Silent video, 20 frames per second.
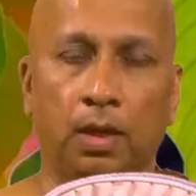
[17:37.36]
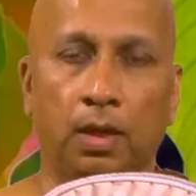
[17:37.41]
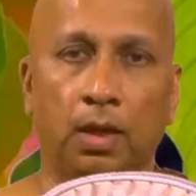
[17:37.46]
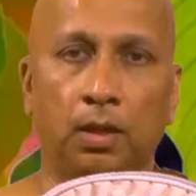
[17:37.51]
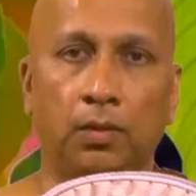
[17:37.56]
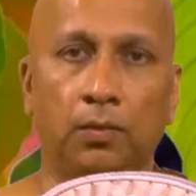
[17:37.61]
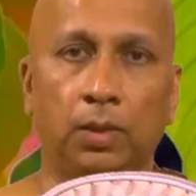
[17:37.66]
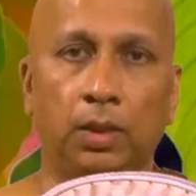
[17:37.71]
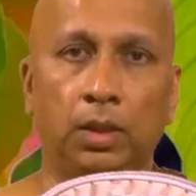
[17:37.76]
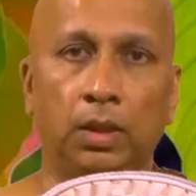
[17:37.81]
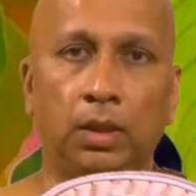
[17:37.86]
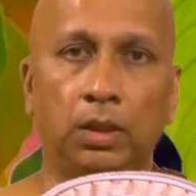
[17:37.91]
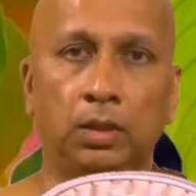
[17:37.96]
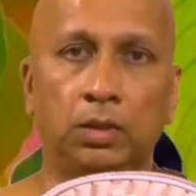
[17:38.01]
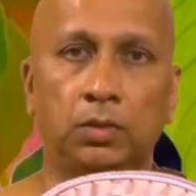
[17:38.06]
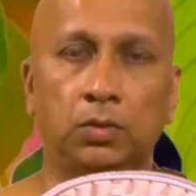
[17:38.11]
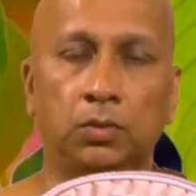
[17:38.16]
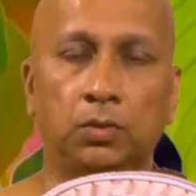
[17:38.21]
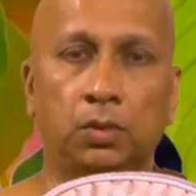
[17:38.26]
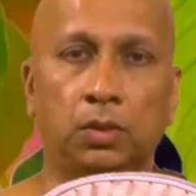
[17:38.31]
And we
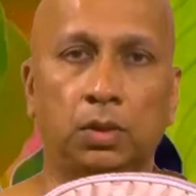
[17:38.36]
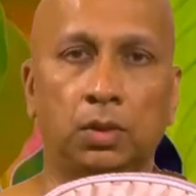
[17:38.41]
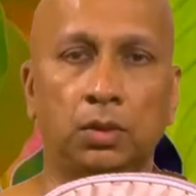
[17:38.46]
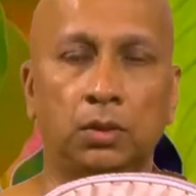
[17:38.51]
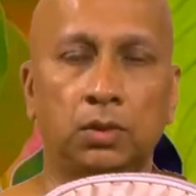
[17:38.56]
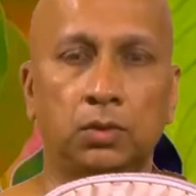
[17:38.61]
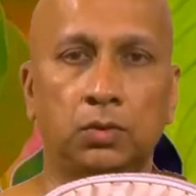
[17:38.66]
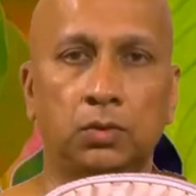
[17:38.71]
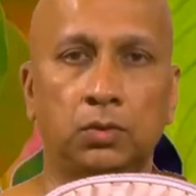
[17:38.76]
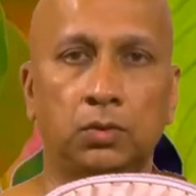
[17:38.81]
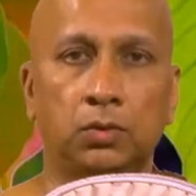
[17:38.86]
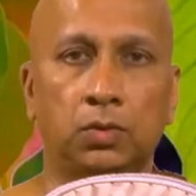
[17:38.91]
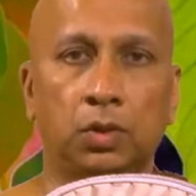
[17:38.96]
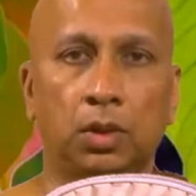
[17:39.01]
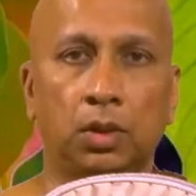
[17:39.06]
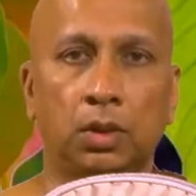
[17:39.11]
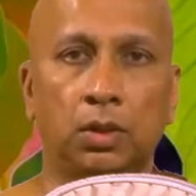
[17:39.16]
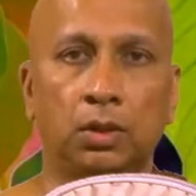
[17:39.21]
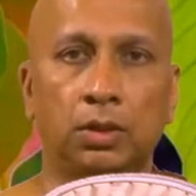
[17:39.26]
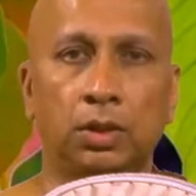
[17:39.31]
need to learn
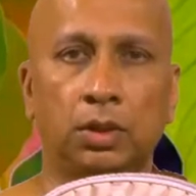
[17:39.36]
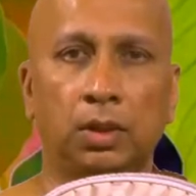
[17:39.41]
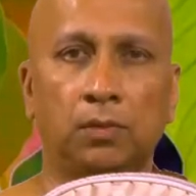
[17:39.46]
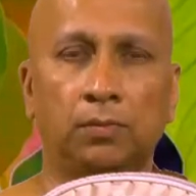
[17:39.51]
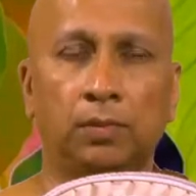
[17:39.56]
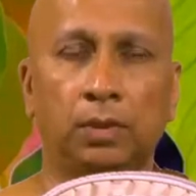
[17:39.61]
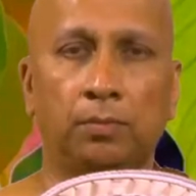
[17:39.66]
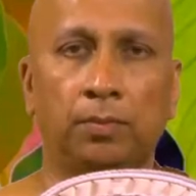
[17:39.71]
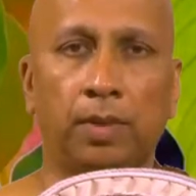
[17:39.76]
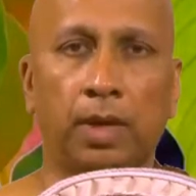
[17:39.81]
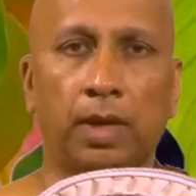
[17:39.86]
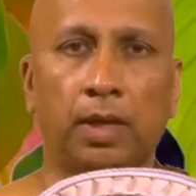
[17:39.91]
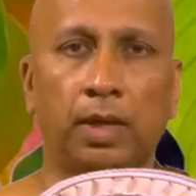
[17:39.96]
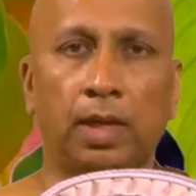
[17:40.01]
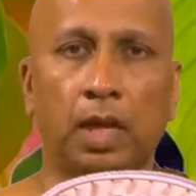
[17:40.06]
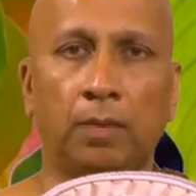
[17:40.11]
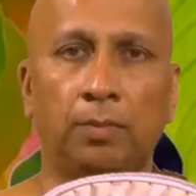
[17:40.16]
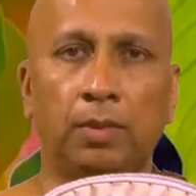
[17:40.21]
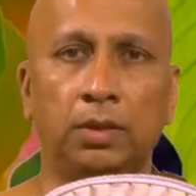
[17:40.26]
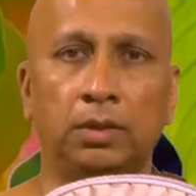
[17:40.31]
to deal with bad
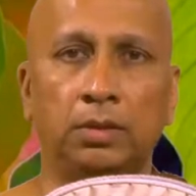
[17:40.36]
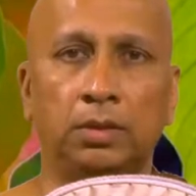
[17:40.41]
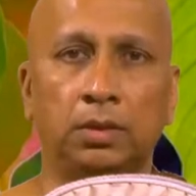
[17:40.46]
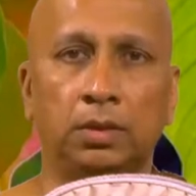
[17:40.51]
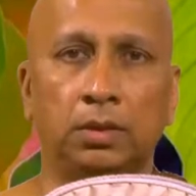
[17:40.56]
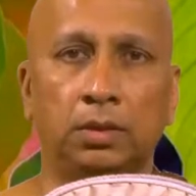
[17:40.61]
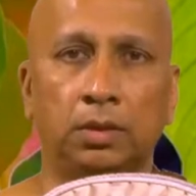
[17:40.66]
habits.